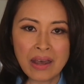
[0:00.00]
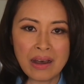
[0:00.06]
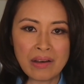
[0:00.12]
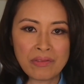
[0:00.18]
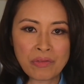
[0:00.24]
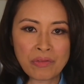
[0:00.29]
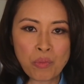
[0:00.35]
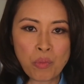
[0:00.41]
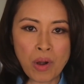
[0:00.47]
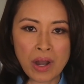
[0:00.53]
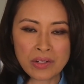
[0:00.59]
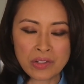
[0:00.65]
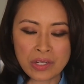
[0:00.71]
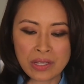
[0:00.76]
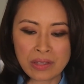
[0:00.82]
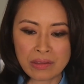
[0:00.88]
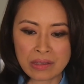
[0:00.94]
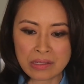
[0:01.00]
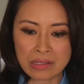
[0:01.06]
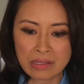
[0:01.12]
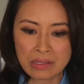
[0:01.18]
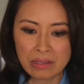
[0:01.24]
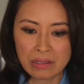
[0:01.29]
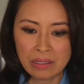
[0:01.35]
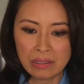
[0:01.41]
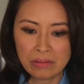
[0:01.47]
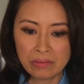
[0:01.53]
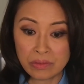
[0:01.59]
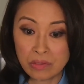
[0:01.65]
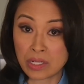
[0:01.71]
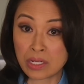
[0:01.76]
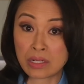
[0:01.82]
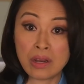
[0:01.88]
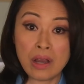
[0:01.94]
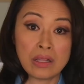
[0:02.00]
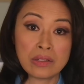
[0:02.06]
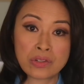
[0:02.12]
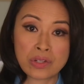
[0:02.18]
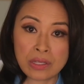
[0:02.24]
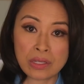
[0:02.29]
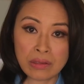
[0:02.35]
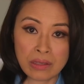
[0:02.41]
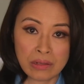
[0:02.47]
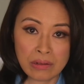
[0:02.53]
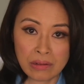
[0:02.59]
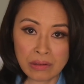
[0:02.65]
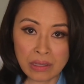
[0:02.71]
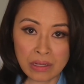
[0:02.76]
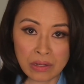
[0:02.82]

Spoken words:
of watching this technology that